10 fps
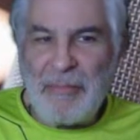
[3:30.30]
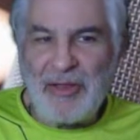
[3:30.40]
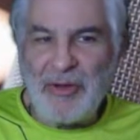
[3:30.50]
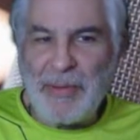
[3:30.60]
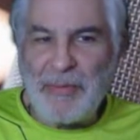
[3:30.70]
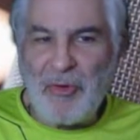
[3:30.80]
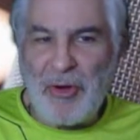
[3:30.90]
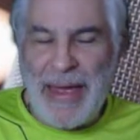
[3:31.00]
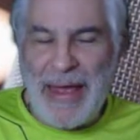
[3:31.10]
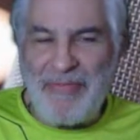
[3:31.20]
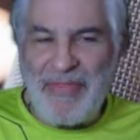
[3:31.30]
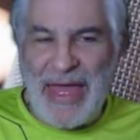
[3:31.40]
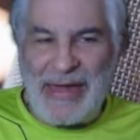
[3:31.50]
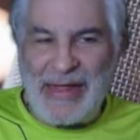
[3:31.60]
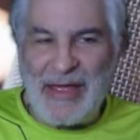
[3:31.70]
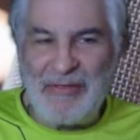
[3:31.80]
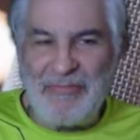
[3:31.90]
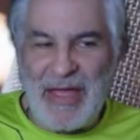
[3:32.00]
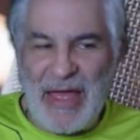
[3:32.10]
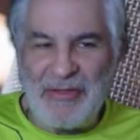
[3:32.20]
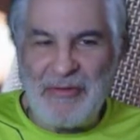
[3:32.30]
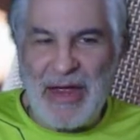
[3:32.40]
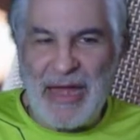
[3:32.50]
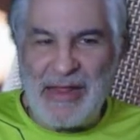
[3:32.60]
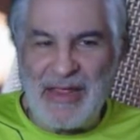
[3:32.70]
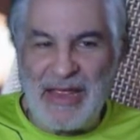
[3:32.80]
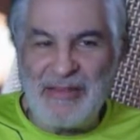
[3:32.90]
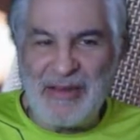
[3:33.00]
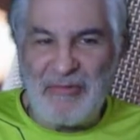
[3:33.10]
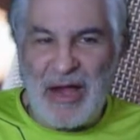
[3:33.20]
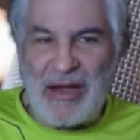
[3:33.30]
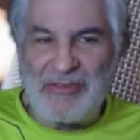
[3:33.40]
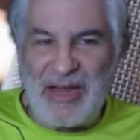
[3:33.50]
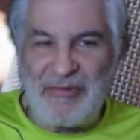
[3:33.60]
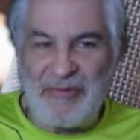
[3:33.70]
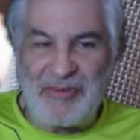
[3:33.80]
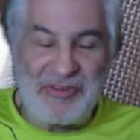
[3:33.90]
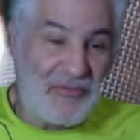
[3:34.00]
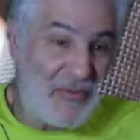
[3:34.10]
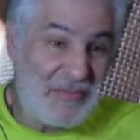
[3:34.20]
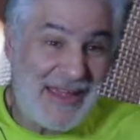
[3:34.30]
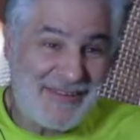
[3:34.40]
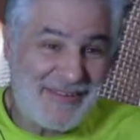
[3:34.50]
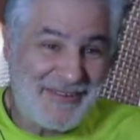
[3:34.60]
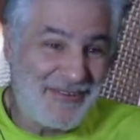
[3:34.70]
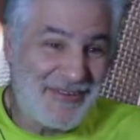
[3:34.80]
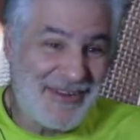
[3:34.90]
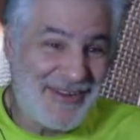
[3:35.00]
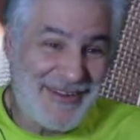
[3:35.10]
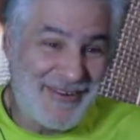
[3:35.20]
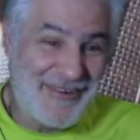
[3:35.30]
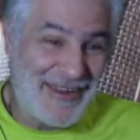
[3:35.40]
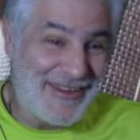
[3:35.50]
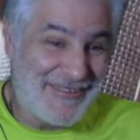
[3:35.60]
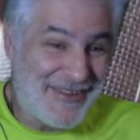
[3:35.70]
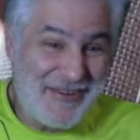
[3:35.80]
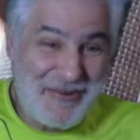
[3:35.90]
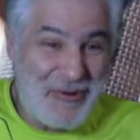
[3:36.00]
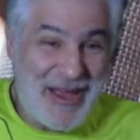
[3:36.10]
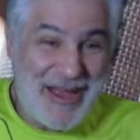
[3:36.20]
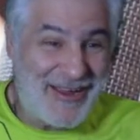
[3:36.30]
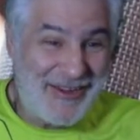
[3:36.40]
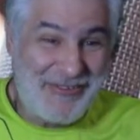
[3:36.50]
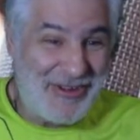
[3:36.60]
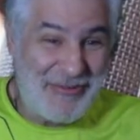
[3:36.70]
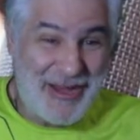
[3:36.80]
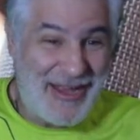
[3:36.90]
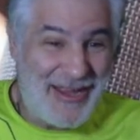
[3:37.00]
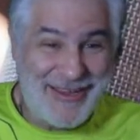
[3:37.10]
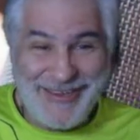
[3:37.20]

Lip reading: little bit more about that. How you got into the rock genre? Because you're from Texas. Usually you're like Southern rock, country rock.